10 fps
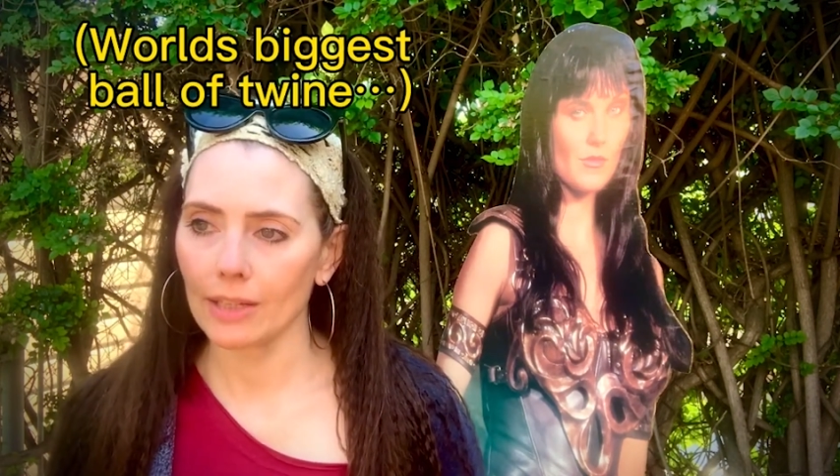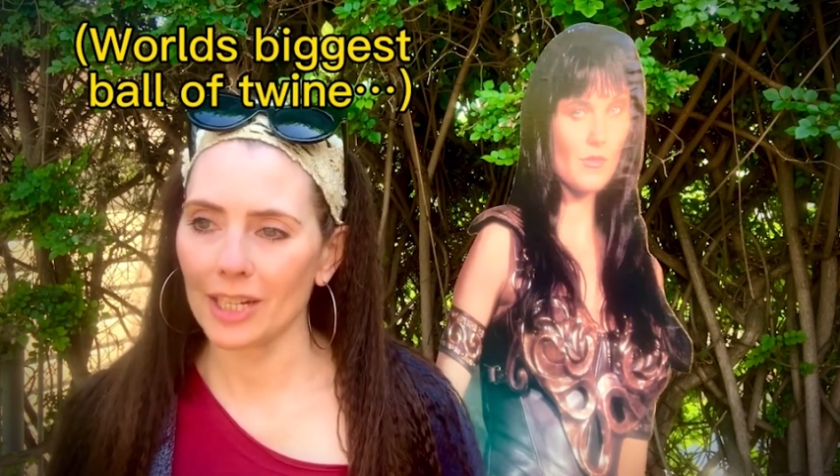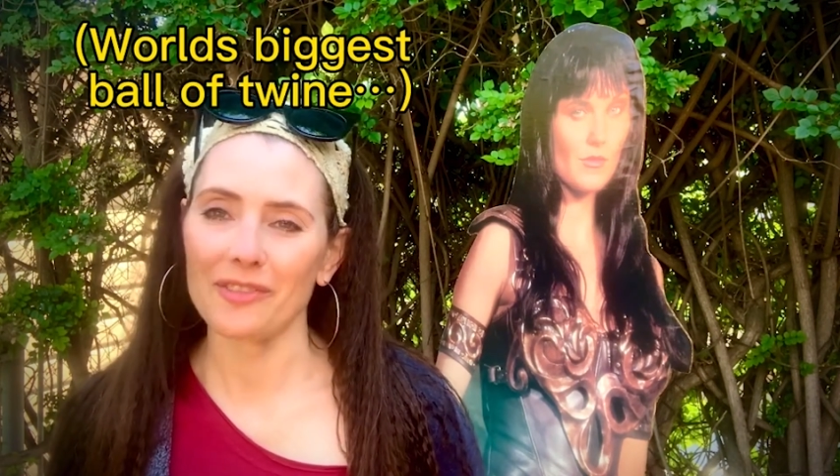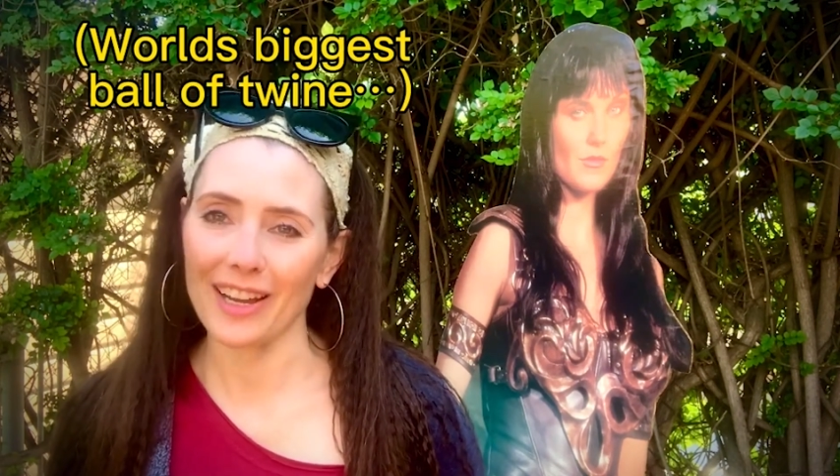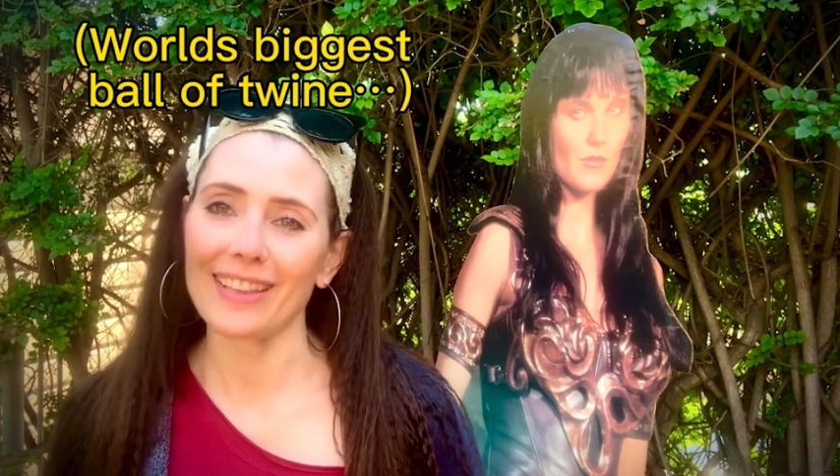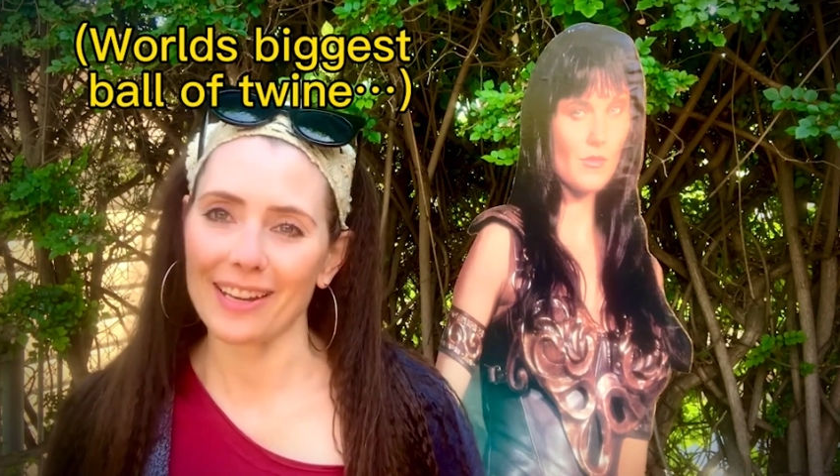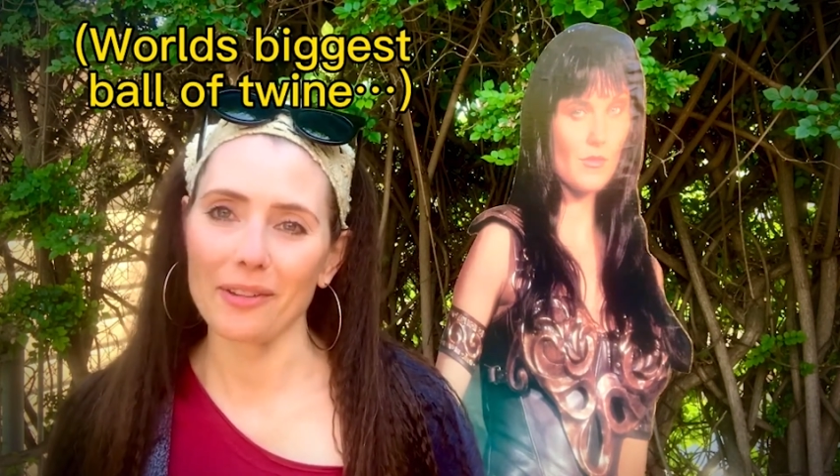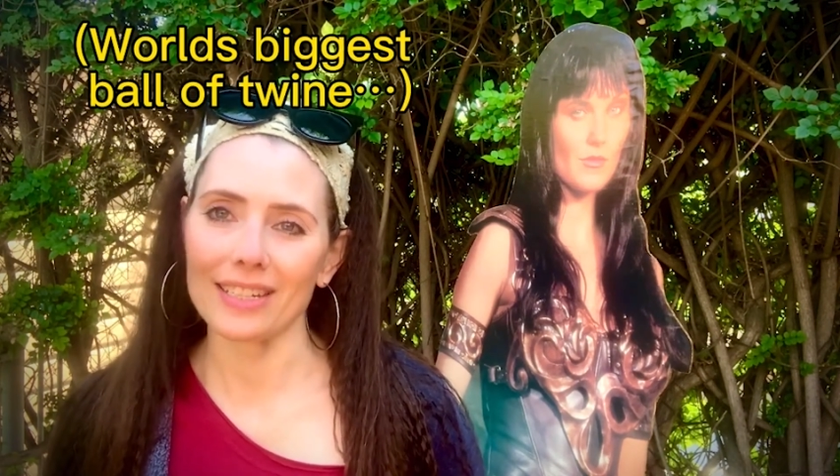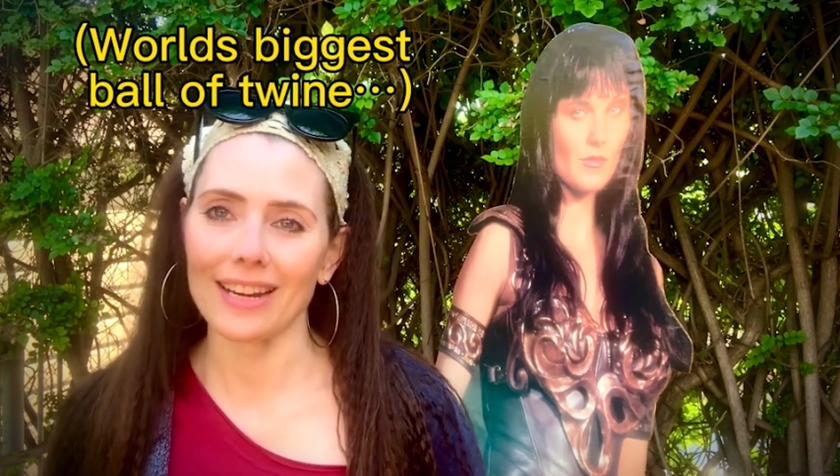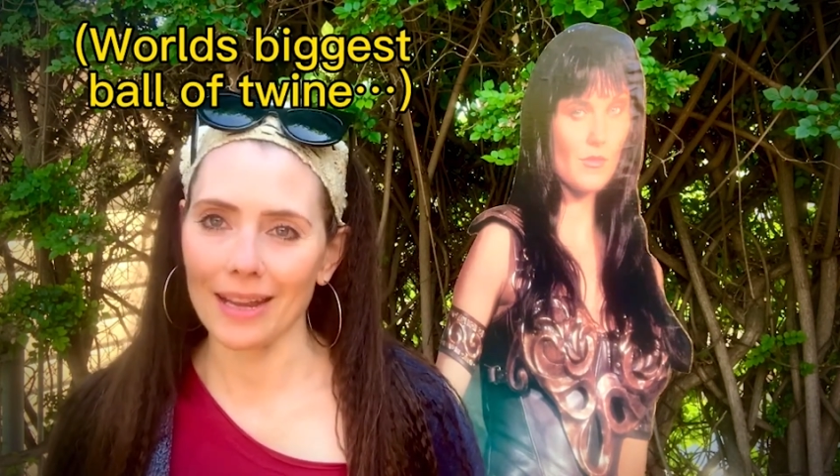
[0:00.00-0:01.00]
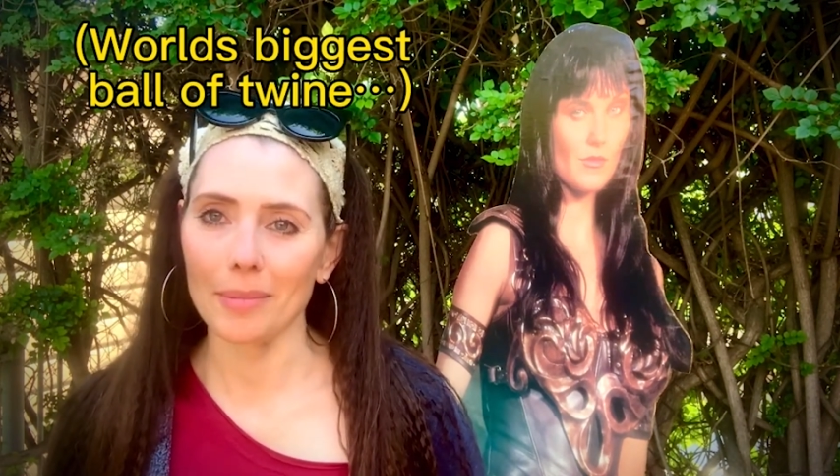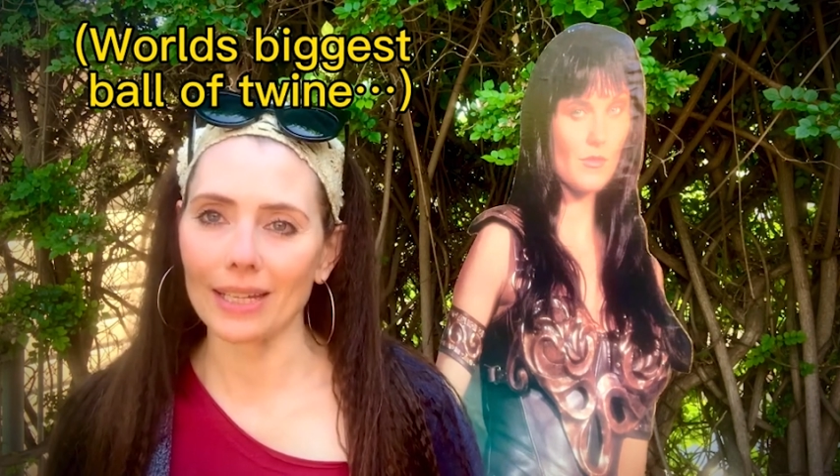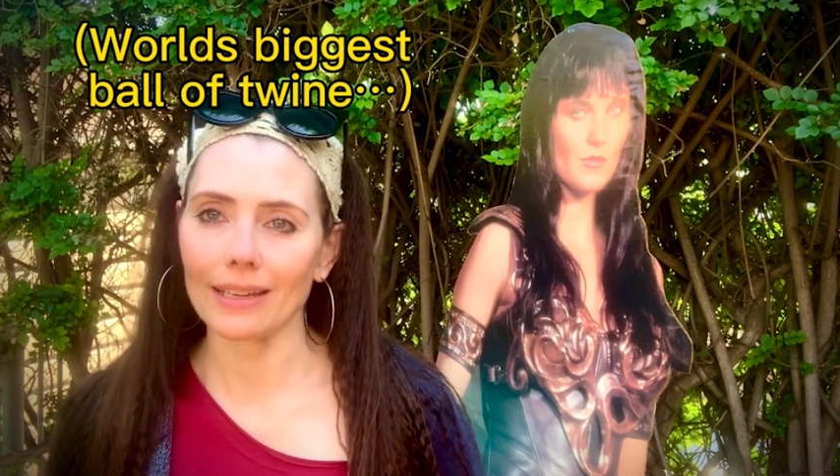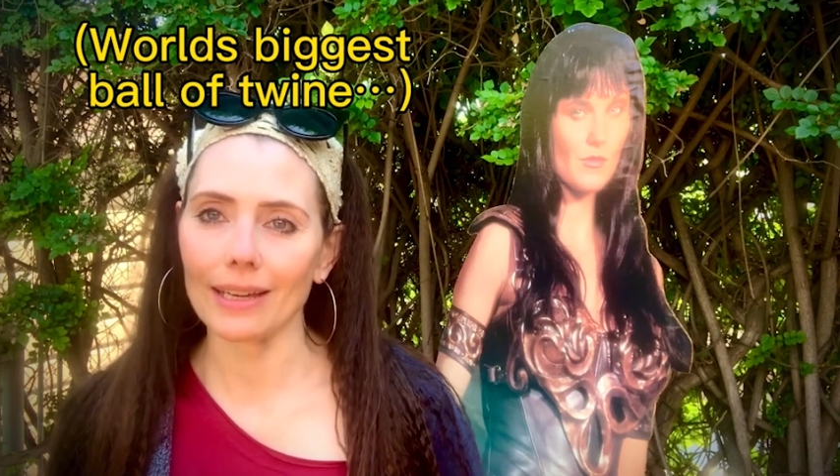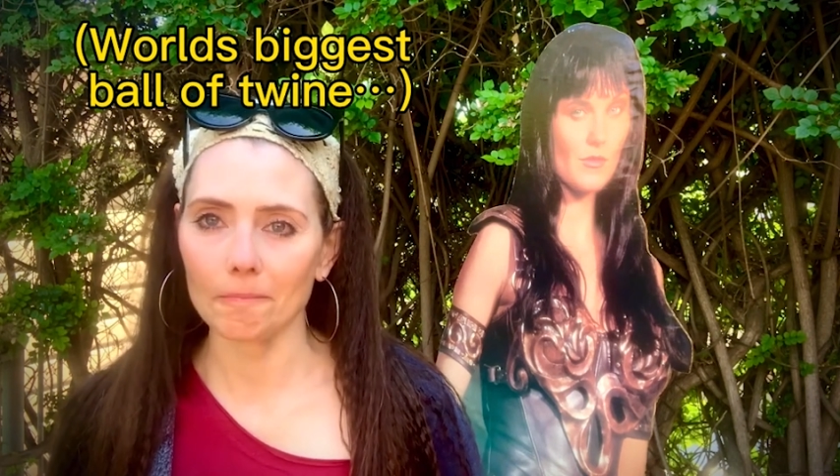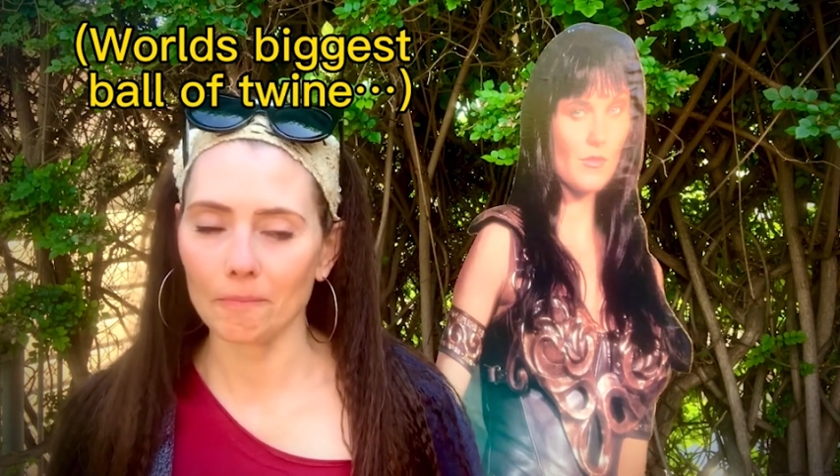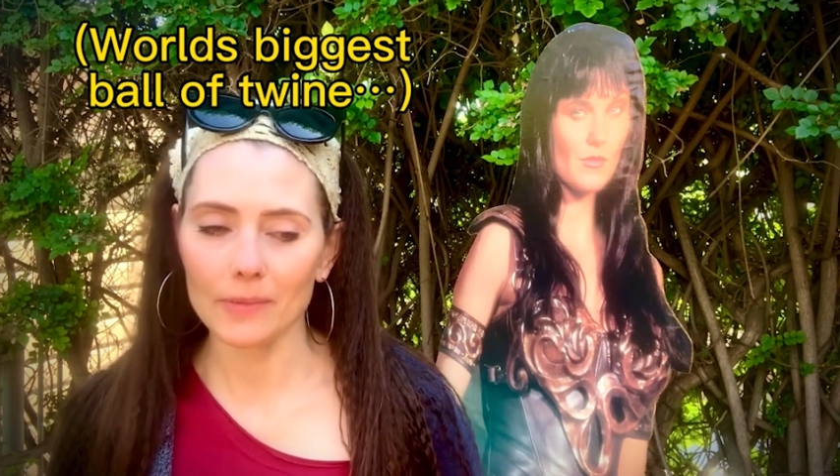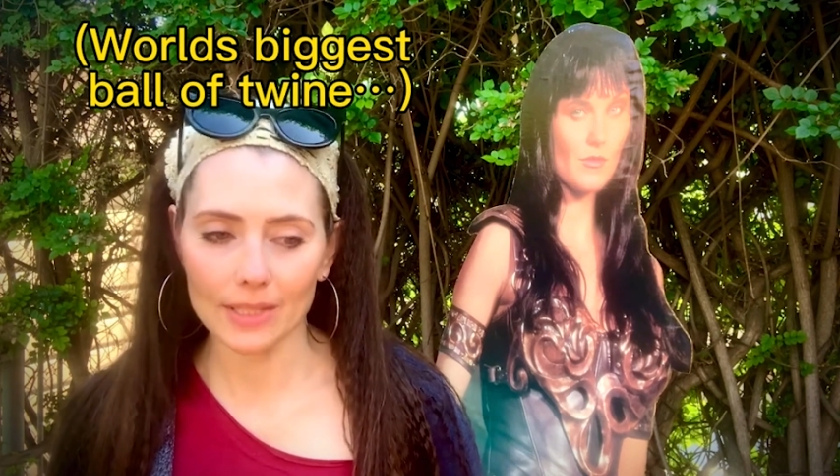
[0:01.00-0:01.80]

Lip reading: you know, find that healthy dynamic again.